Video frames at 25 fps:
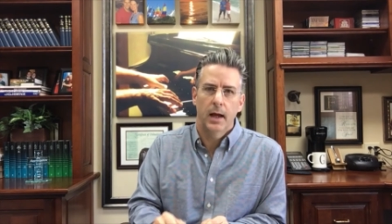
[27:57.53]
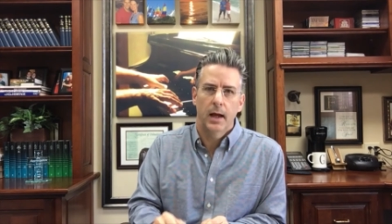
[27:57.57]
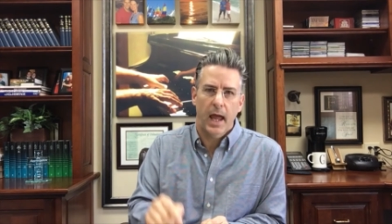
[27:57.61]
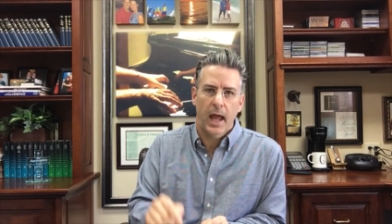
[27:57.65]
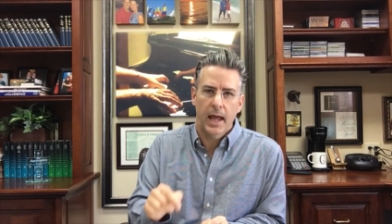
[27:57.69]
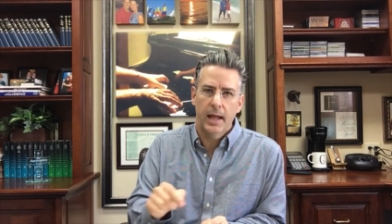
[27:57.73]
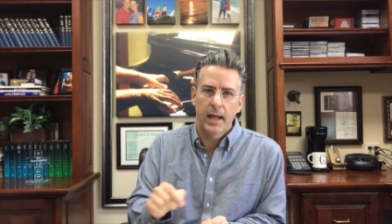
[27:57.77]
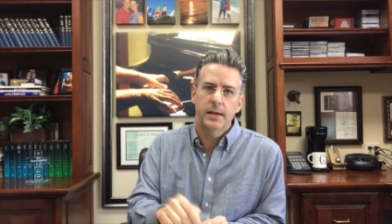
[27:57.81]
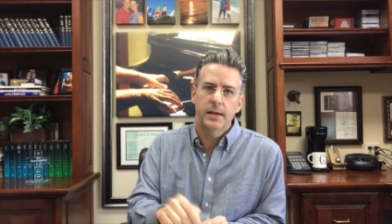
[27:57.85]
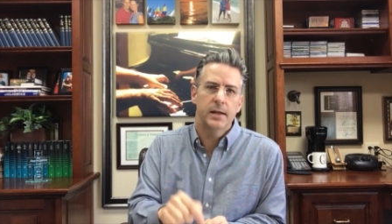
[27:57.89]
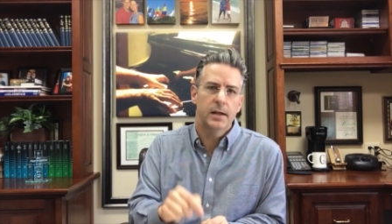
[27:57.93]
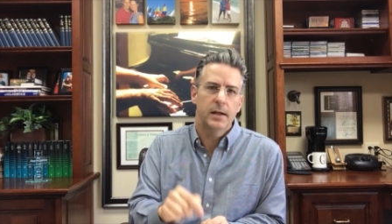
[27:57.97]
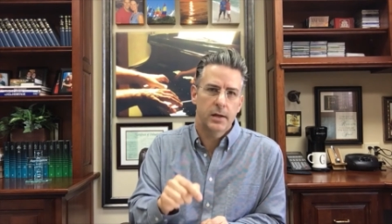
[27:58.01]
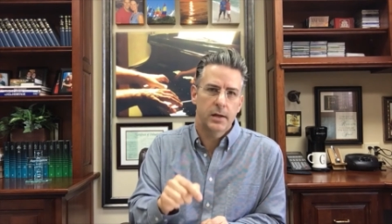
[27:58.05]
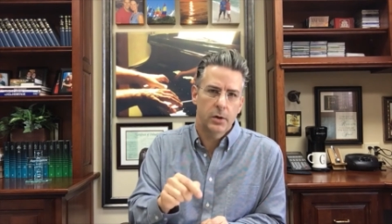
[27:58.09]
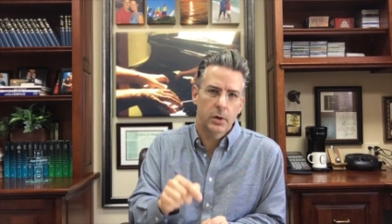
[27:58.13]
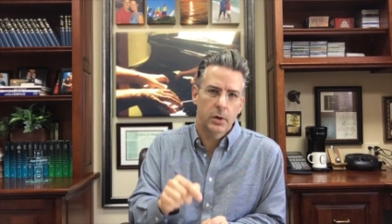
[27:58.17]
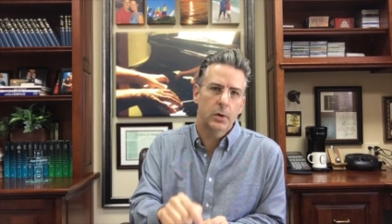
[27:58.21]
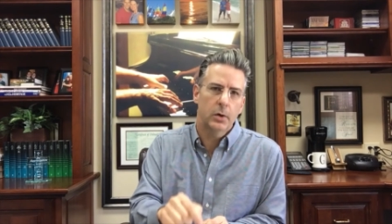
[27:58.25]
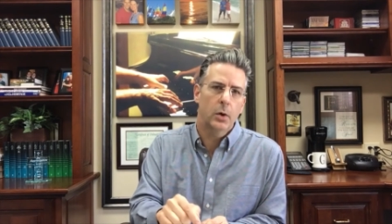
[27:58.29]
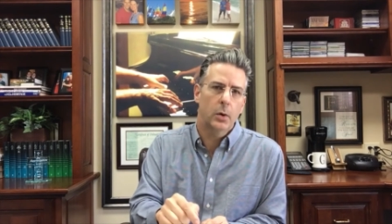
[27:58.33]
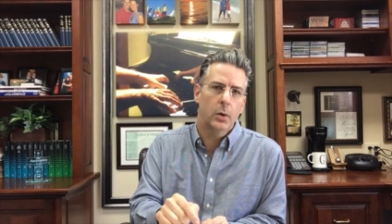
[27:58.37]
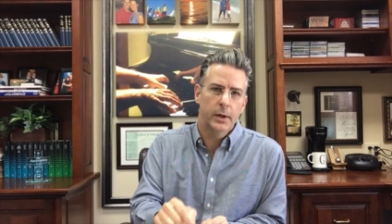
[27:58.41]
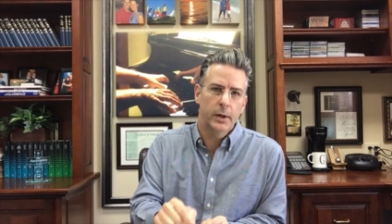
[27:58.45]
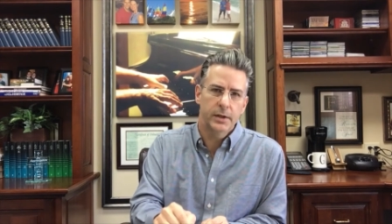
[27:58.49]
And you're
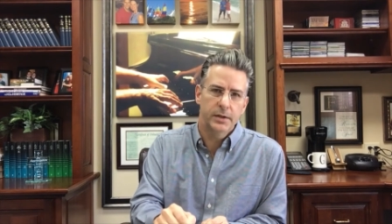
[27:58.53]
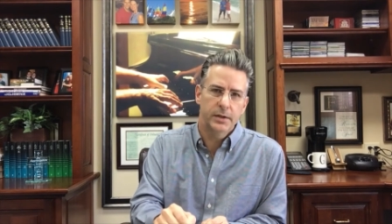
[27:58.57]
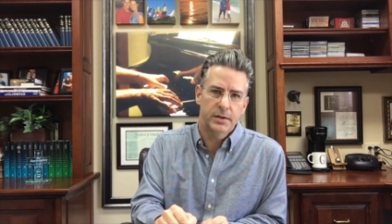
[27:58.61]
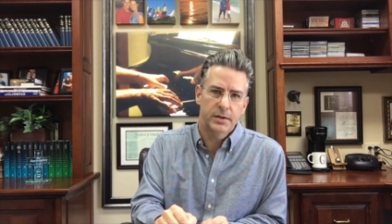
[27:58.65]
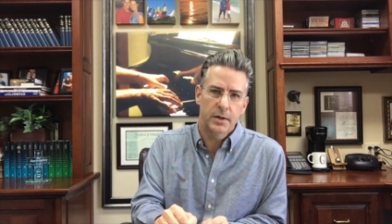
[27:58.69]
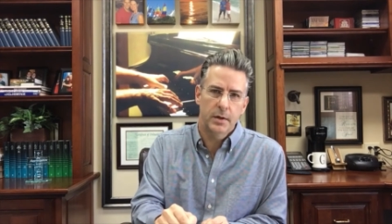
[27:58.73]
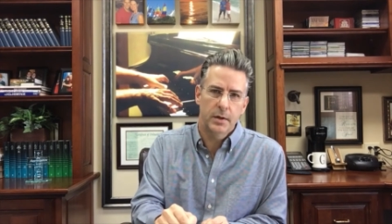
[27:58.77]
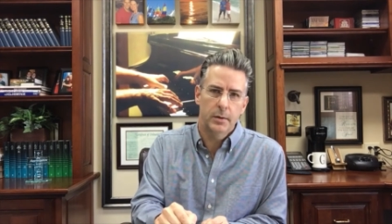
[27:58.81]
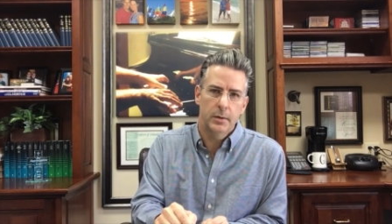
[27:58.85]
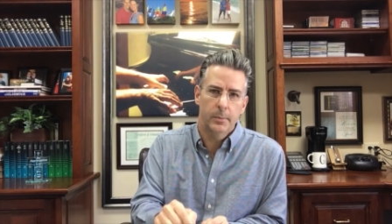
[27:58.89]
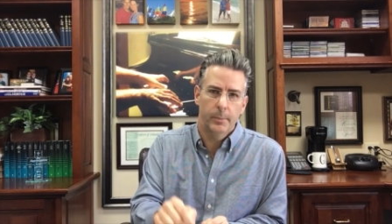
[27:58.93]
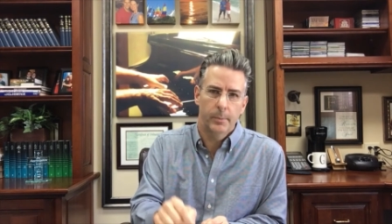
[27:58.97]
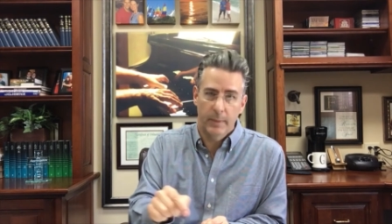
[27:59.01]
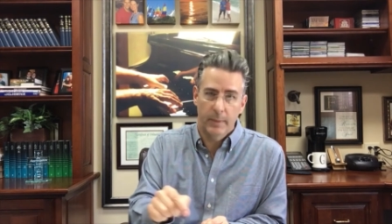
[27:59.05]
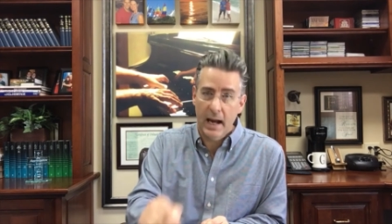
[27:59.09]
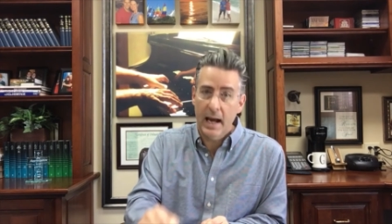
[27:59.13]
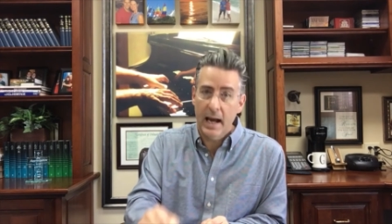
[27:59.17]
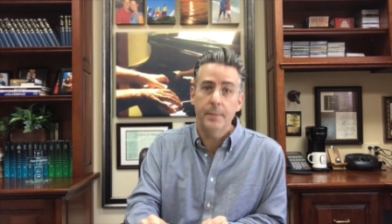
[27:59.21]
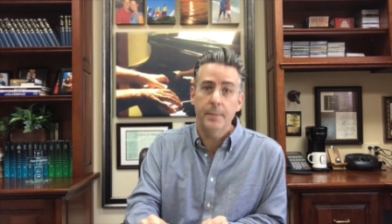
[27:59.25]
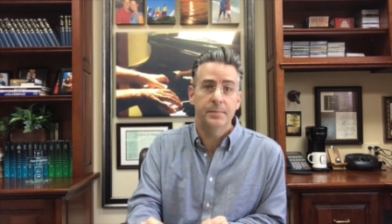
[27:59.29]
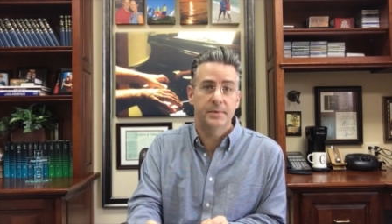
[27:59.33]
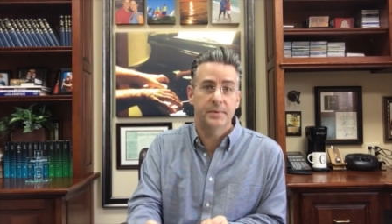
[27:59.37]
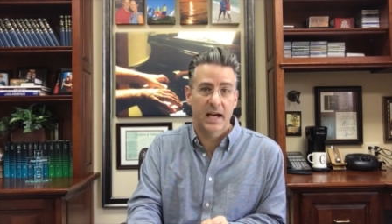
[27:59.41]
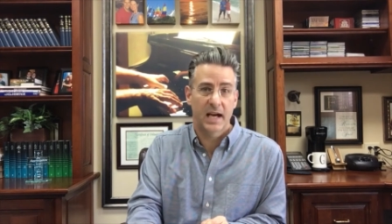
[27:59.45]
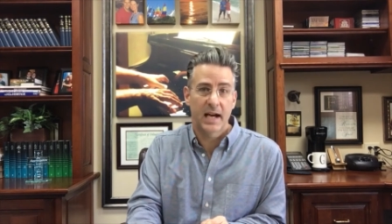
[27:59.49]
going to
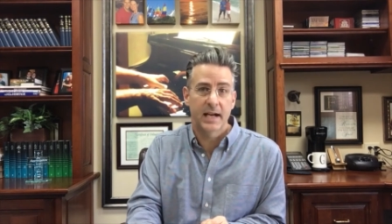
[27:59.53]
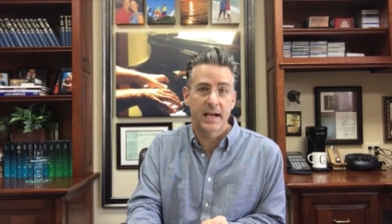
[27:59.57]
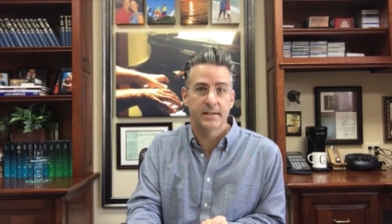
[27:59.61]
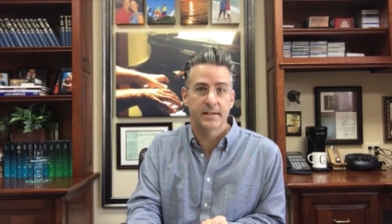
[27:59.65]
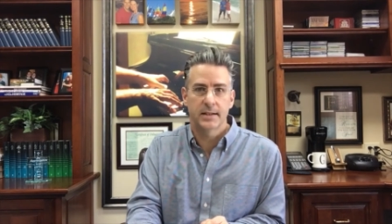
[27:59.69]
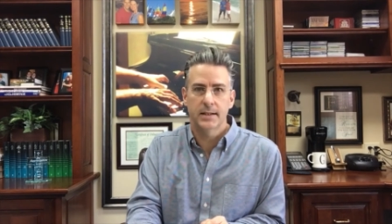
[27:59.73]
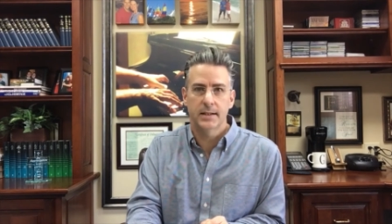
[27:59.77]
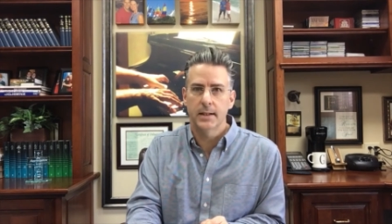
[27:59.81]
baptize